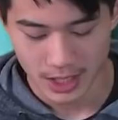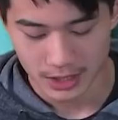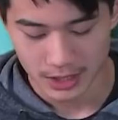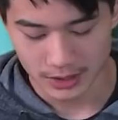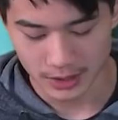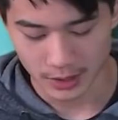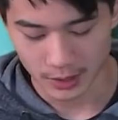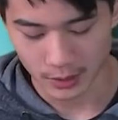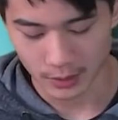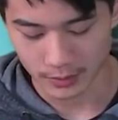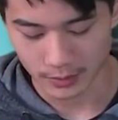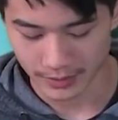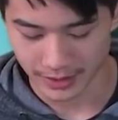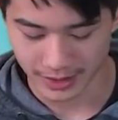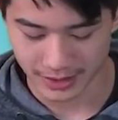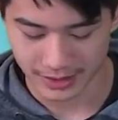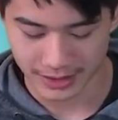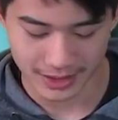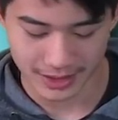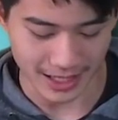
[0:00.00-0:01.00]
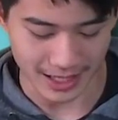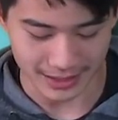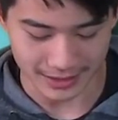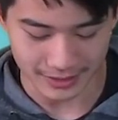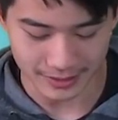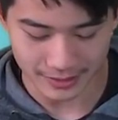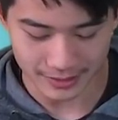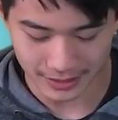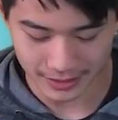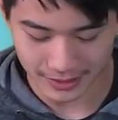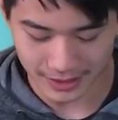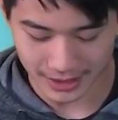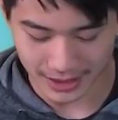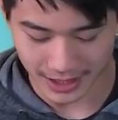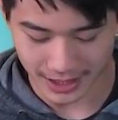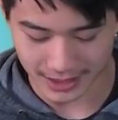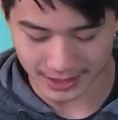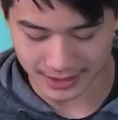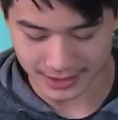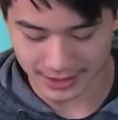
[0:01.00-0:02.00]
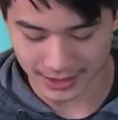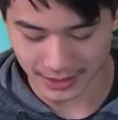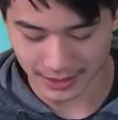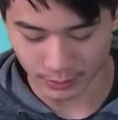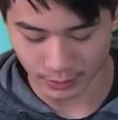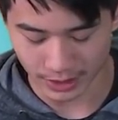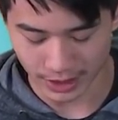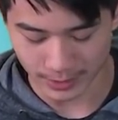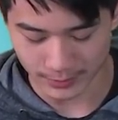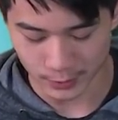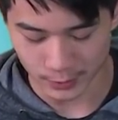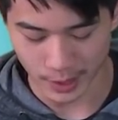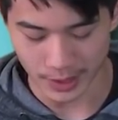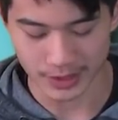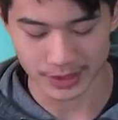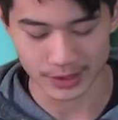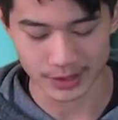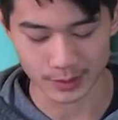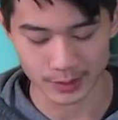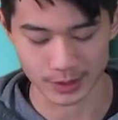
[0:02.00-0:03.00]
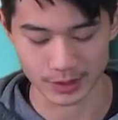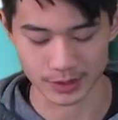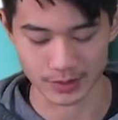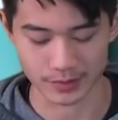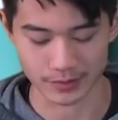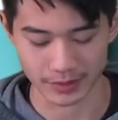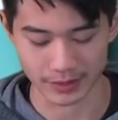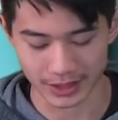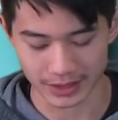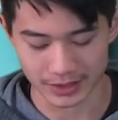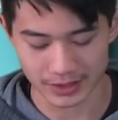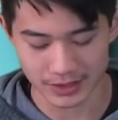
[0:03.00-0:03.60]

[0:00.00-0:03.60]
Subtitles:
So yeah, you can kind of see what I'm trying to do here, right?